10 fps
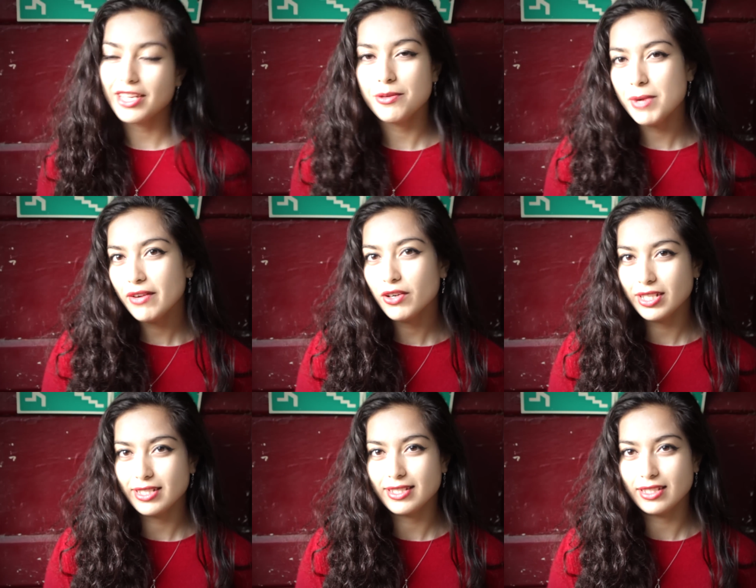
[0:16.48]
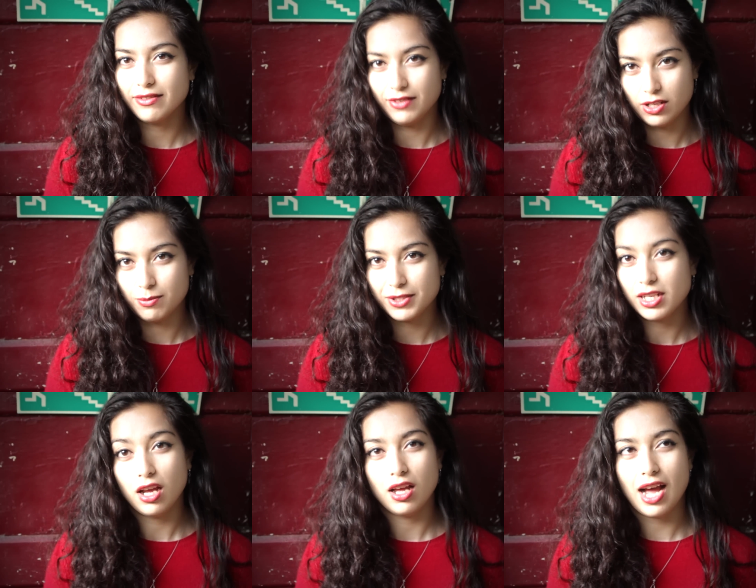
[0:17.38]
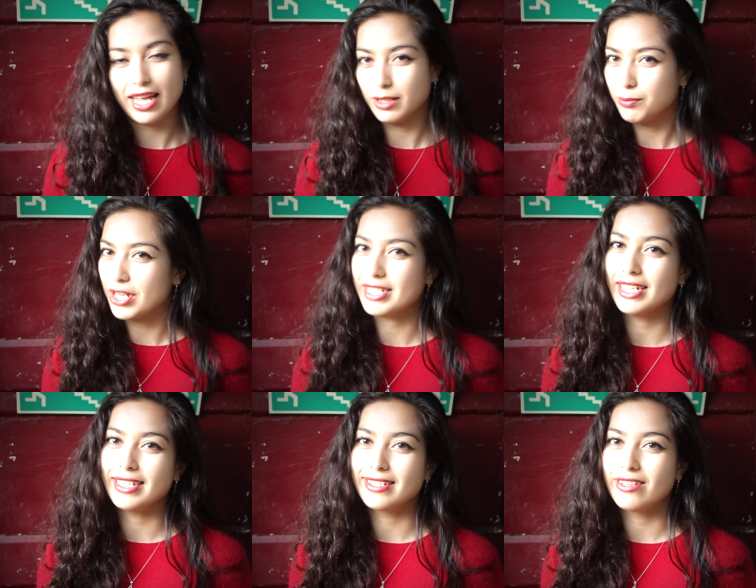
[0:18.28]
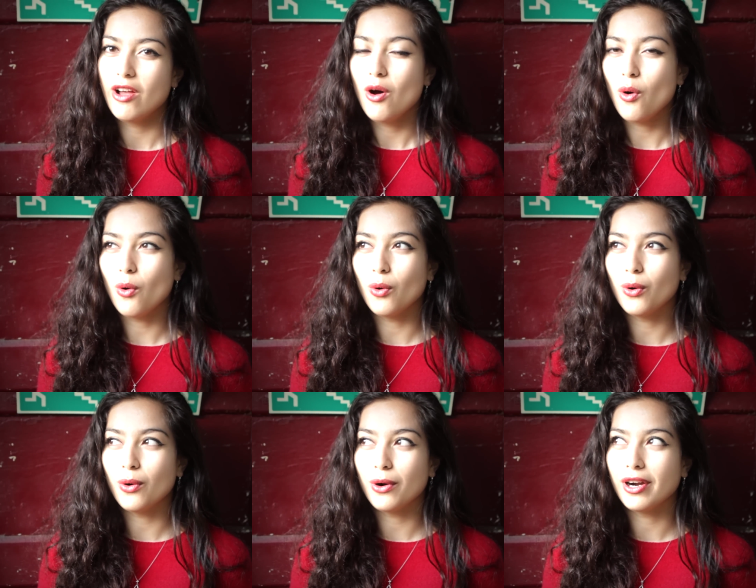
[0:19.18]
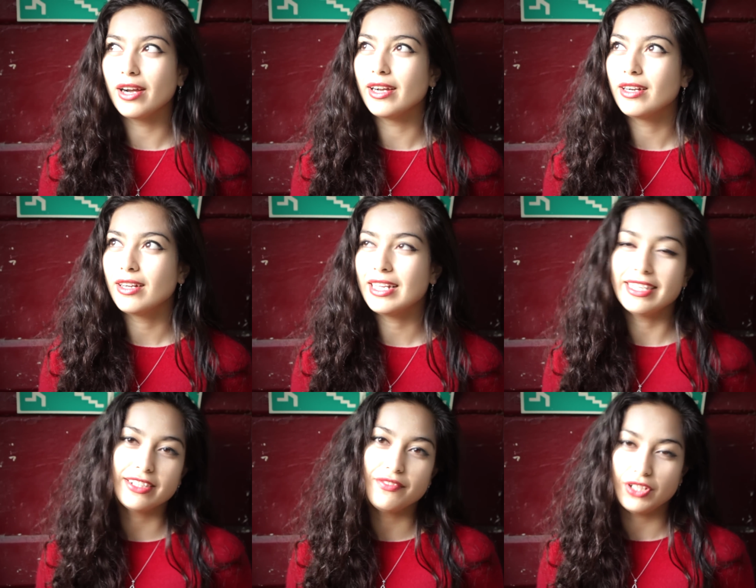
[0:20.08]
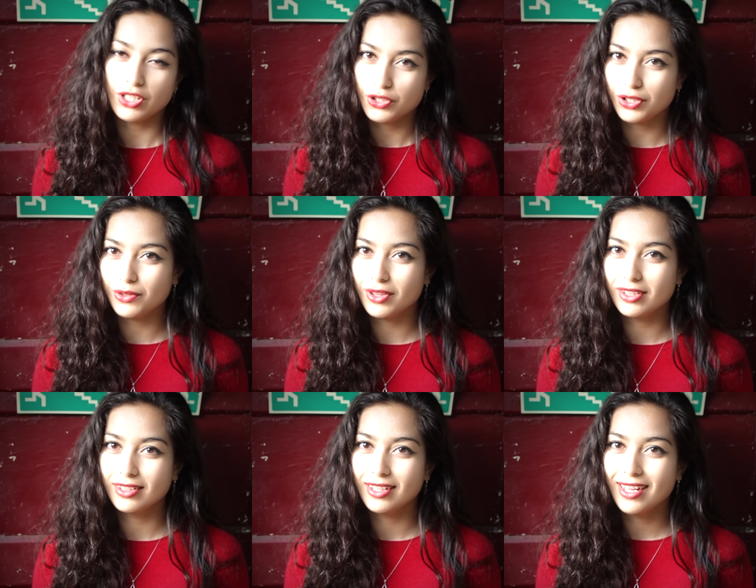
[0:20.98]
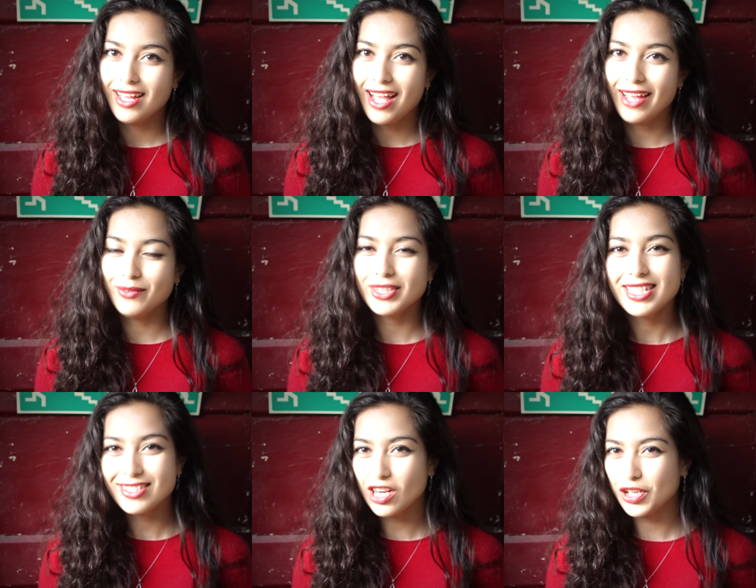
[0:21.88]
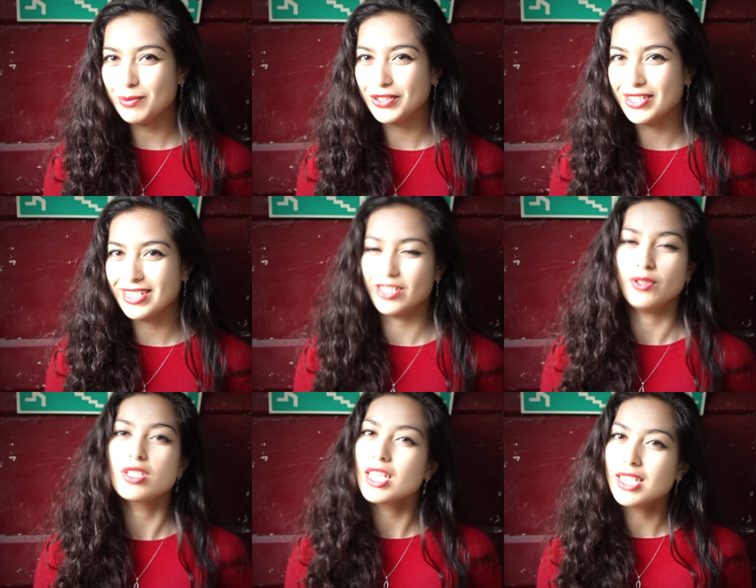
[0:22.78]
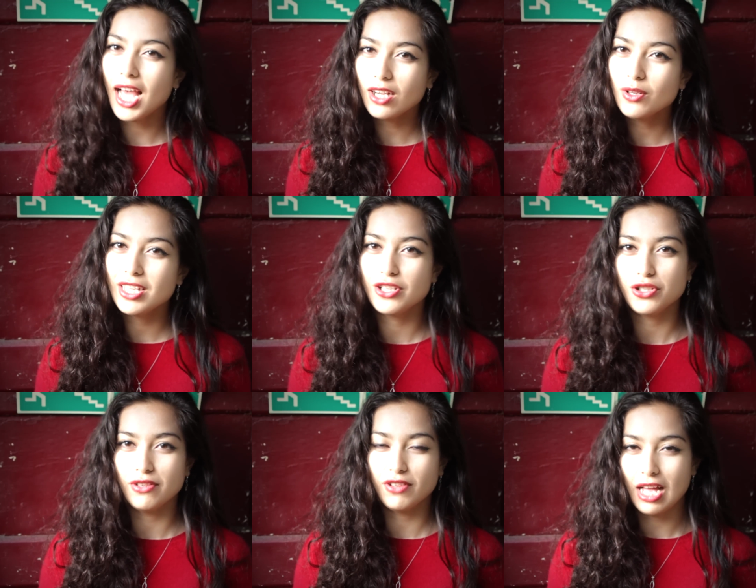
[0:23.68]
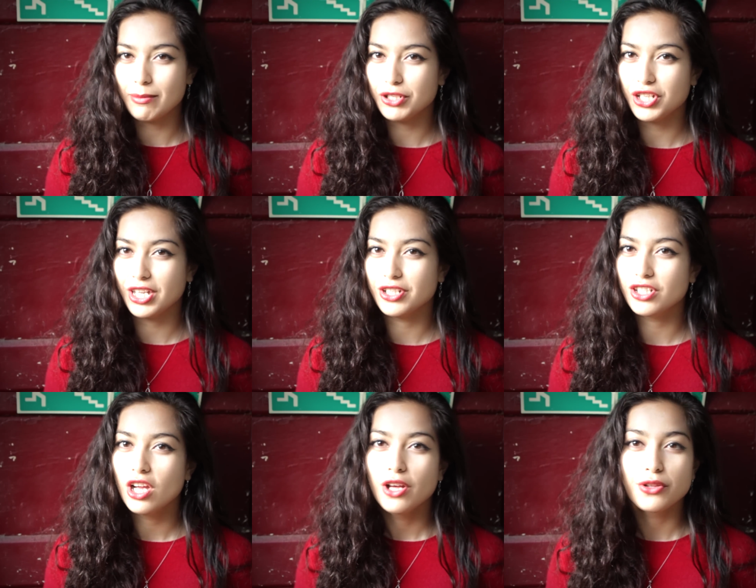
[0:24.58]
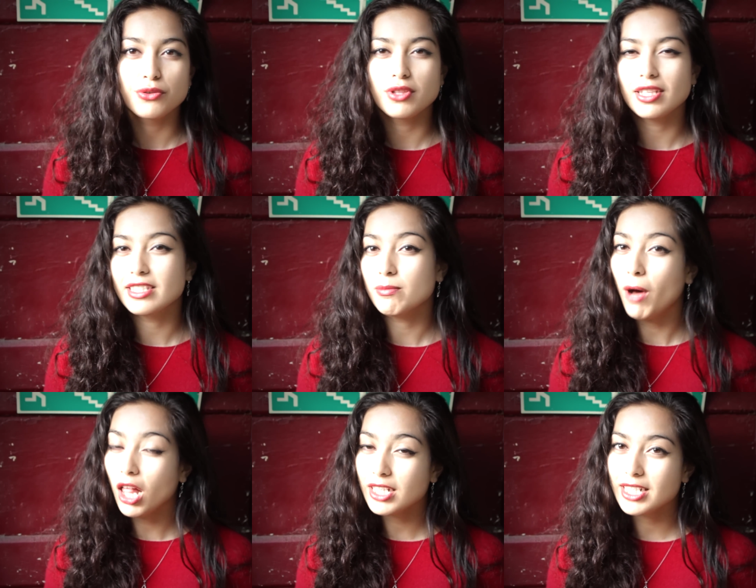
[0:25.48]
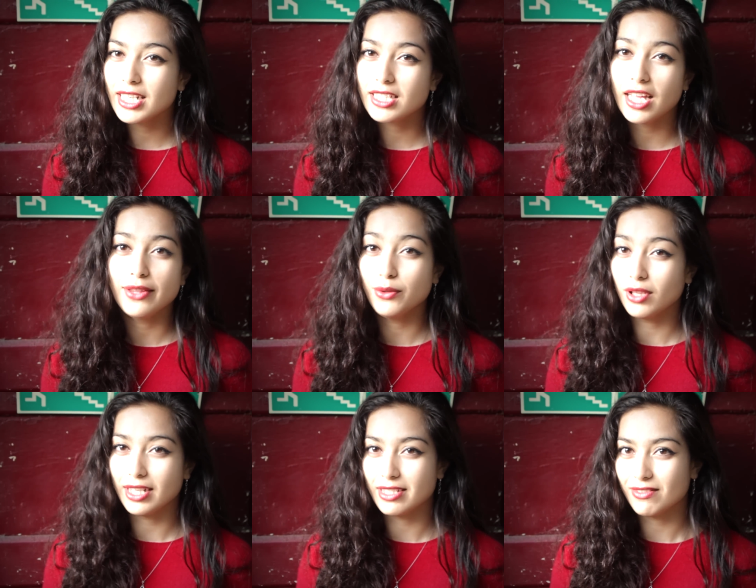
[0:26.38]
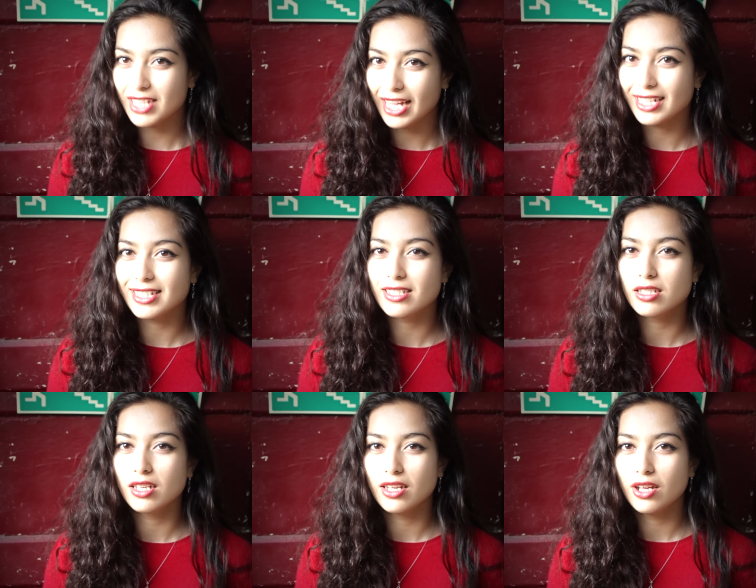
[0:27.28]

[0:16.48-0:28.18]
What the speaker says: Now, you may have already seen the films Island President or An Inconvenient Truth. And what these documentaries do is they tackle the issue of climate change through the lens of politics and through the lens of science.